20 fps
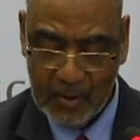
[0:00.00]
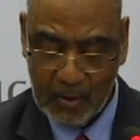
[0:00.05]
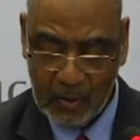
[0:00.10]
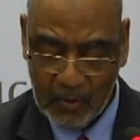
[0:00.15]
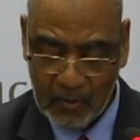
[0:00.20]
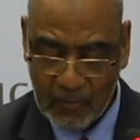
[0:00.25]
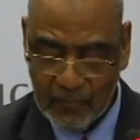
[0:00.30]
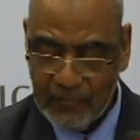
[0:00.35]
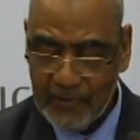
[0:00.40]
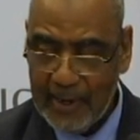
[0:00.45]

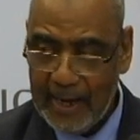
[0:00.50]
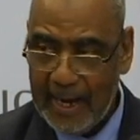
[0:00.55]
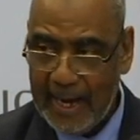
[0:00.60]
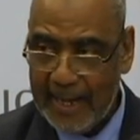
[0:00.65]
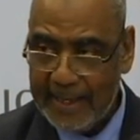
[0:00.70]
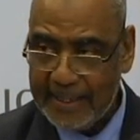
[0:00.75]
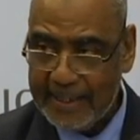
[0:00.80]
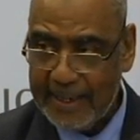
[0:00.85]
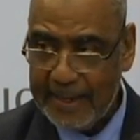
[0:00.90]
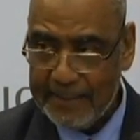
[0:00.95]
of
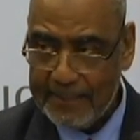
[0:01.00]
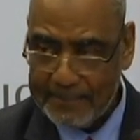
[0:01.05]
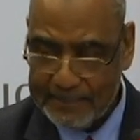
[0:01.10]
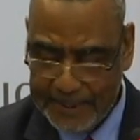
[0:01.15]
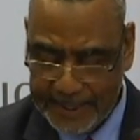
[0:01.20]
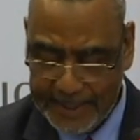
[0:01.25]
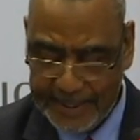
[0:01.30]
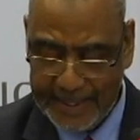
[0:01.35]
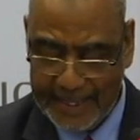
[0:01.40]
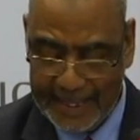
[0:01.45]

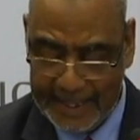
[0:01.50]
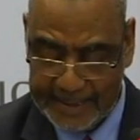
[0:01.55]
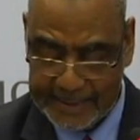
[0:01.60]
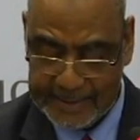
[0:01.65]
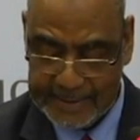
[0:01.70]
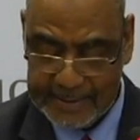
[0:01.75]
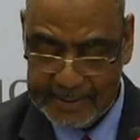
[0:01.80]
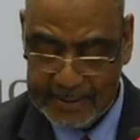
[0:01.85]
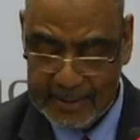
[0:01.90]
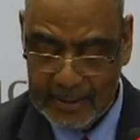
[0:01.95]

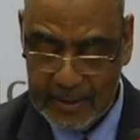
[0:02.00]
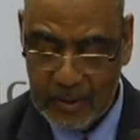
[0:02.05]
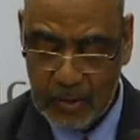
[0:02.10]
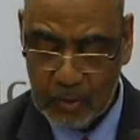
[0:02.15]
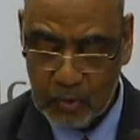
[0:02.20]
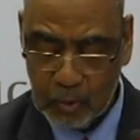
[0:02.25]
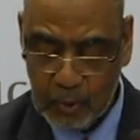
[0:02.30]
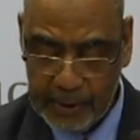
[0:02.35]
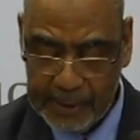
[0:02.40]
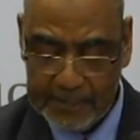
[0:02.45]
RPS,
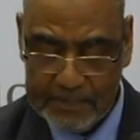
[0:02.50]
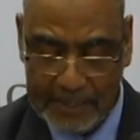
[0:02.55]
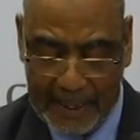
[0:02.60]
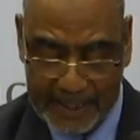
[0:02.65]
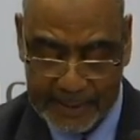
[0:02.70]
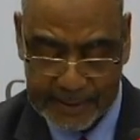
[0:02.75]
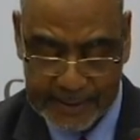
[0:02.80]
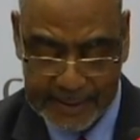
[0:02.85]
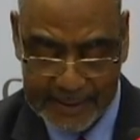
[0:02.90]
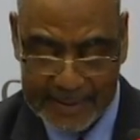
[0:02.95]
ruling
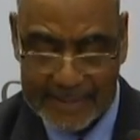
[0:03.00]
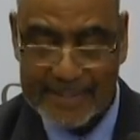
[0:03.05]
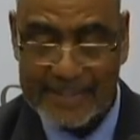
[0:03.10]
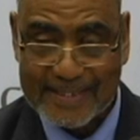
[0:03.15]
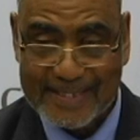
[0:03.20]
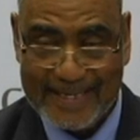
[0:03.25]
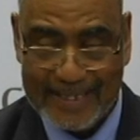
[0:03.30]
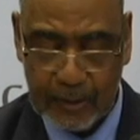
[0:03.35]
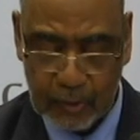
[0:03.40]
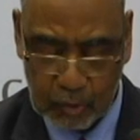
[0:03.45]
party
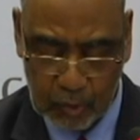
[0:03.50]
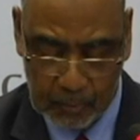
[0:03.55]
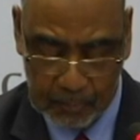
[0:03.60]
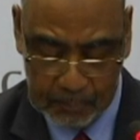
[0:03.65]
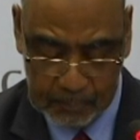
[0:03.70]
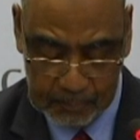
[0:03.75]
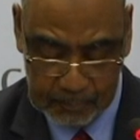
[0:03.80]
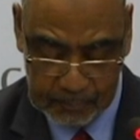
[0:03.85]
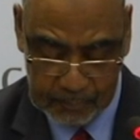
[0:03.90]
syndrome,